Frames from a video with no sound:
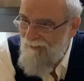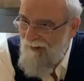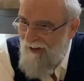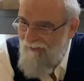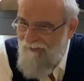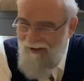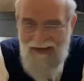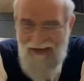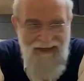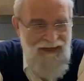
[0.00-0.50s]

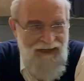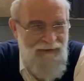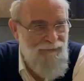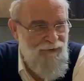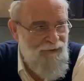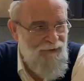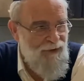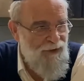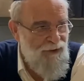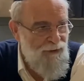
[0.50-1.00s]
I've got to come
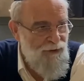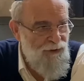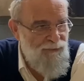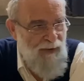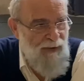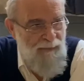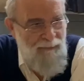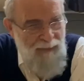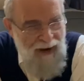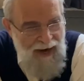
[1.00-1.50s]
to the conclusion
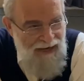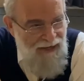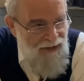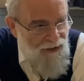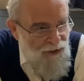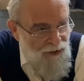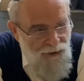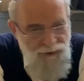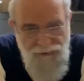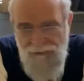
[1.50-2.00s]
my body
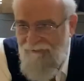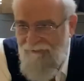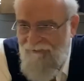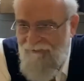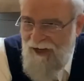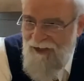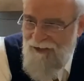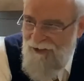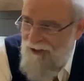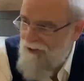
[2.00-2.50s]
goes through
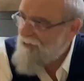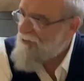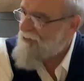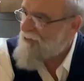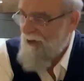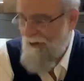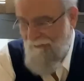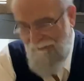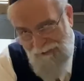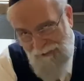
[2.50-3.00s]
phases,
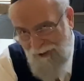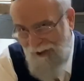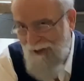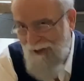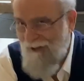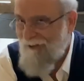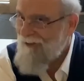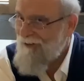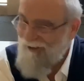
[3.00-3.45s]
definitely.